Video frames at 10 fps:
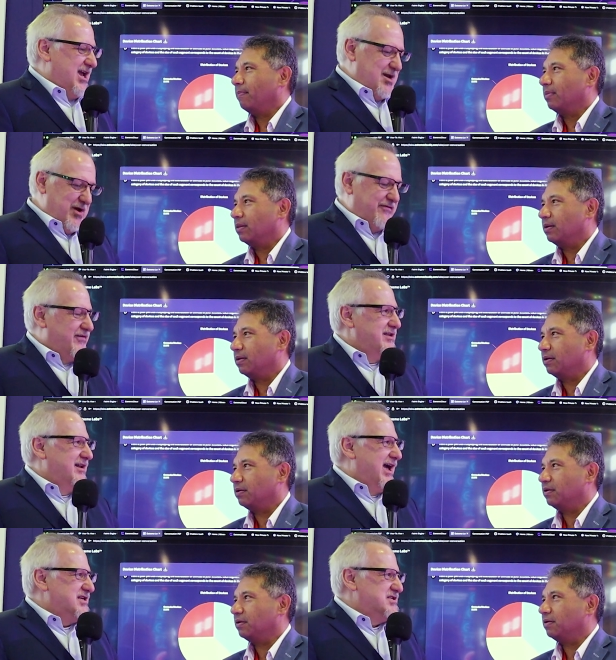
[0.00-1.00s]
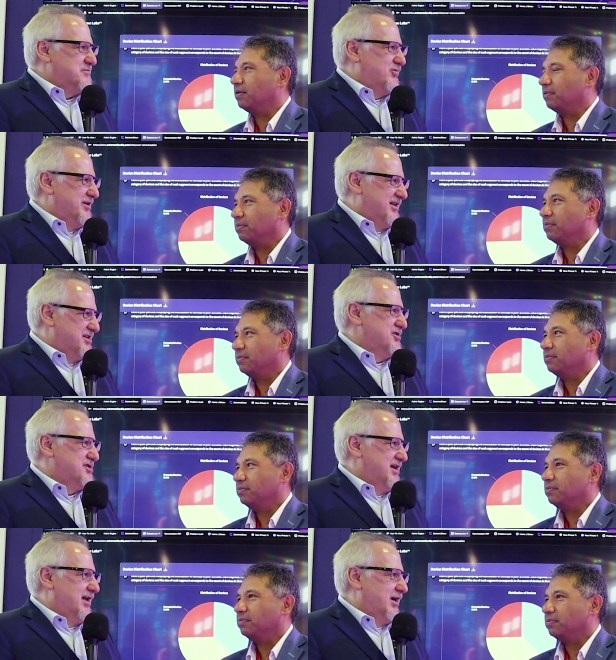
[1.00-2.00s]
Speaker 1: and you may find an access point that
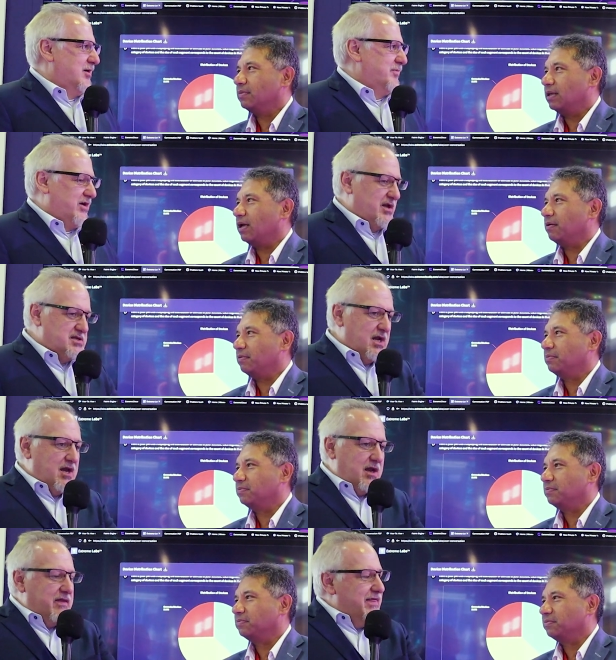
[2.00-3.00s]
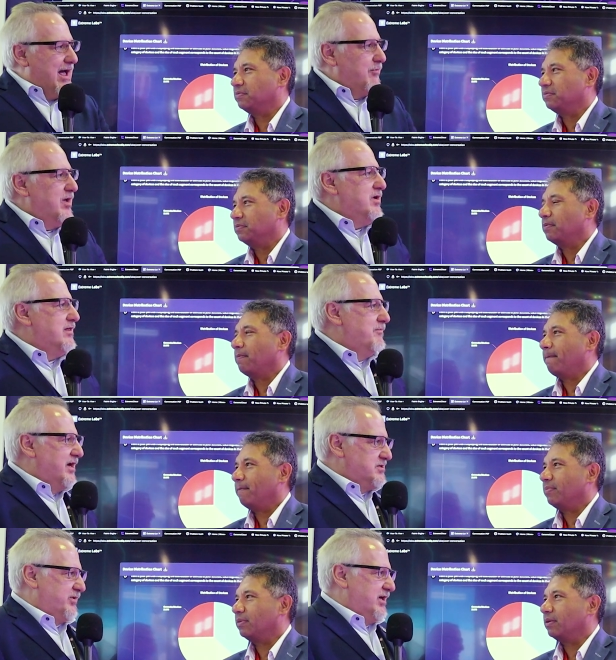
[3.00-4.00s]
you're sitting on because yeah. that may be the
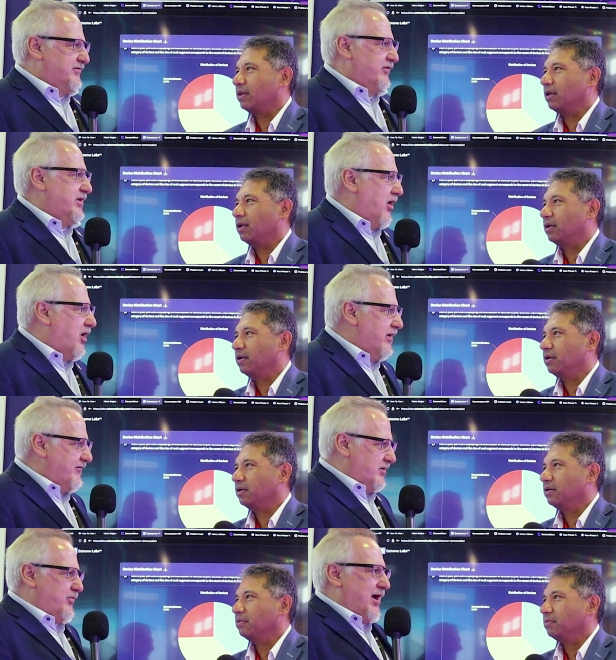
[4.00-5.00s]
best place for the RF to